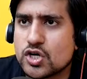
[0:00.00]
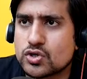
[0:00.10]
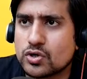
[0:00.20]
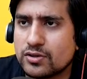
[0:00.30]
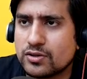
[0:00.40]

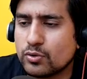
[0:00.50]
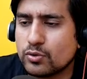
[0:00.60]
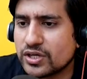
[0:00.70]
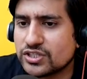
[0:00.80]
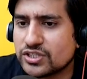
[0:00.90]
So yeah,
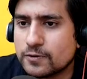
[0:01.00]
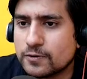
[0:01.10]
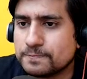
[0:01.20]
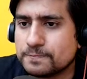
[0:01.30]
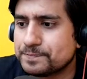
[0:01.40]
you can check it
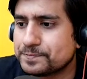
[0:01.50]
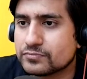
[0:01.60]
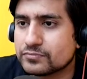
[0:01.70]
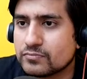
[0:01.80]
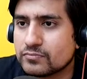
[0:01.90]
out.
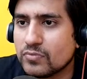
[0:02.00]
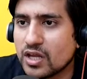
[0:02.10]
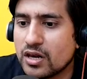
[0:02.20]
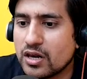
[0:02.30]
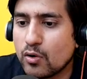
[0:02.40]

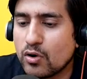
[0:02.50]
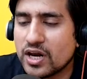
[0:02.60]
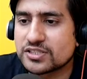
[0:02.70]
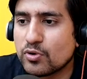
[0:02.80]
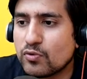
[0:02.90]
Now
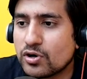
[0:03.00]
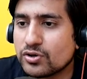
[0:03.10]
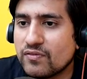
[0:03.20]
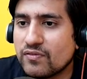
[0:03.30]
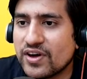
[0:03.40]
let's move on to
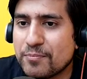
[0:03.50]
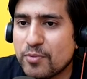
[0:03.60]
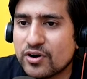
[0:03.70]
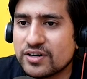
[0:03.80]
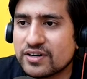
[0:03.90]
the very
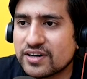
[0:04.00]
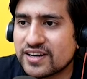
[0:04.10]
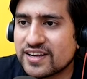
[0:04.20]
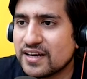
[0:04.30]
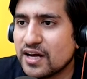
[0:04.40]
important
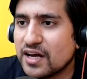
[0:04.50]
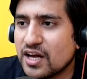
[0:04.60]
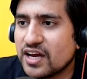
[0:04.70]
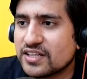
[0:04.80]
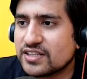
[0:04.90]
real
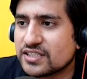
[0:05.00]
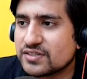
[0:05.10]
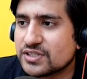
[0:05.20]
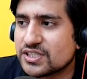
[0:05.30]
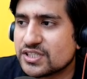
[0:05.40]

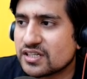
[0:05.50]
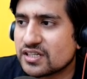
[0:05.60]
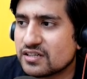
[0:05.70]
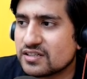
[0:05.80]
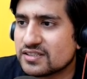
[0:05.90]
things, which is
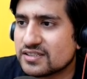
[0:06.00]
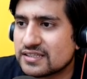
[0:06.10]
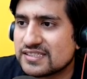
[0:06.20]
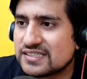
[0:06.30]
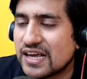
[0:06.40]
uh,
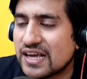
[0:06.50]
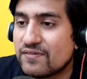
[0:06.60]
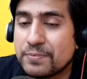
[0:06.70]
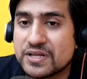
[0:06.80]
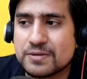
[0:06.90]

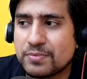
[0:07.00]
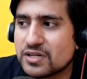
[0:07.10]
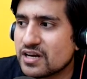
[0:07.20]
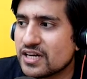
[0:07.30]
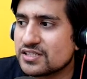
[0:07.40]
seven
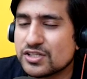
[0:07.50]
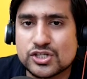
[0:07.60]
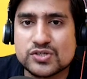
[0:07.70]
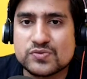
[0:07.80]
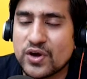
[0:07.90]
principles, guys. This
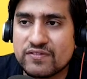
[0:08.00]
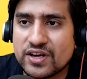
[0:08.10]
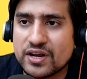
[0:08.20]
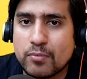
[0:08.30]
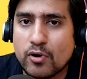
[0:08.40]
is very,
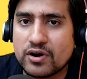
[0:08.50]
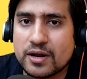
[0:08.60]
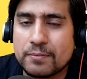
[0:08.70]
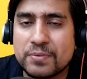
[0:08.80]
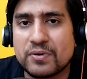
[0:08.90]
very
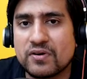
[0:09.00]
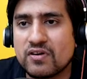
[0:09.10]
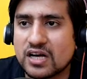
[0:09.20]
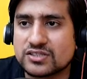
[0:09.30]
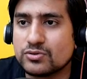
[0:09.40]
important. And people
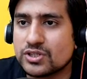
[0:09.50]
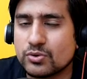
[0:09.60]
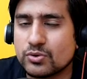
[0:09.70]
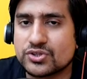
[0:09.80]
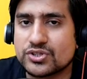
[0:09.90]
will ask you this
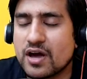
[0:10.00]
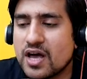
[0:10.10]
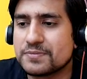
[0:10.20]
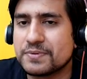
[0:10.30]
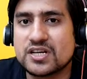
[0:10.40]
question,
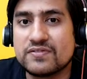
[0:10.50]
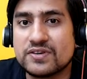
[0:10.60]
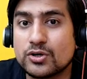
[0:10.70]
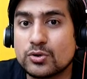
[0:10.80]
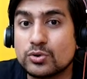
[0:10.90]
especially
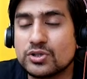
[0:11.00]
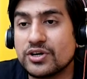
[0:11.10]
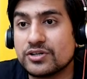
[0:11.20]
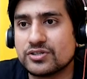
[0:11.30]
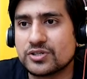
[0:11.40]
with the two, three
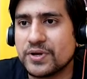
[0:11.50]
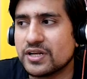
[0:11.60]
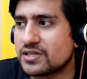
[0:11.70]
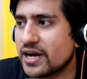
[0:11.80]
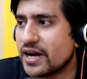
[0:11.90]
years
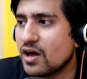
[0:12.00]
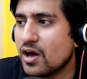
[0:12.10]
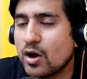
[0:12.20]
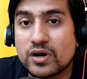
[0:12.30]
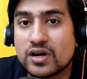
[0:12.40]
experience, right?
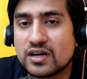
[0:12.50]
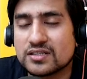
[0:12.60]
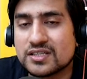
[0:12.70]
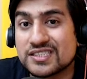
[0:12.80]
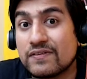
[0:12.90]
What are
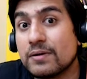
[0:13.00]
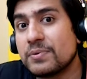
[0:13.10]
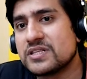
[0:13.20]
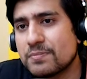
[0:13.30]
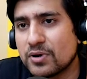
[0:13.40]
the seven
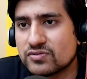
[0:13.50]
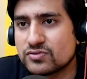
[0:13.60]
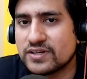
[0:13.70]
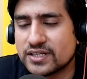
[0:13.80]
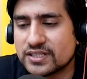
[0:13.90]
principles of
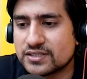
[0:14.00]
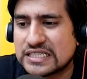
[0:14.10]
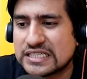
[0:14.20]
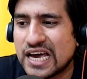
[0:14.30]
software testing?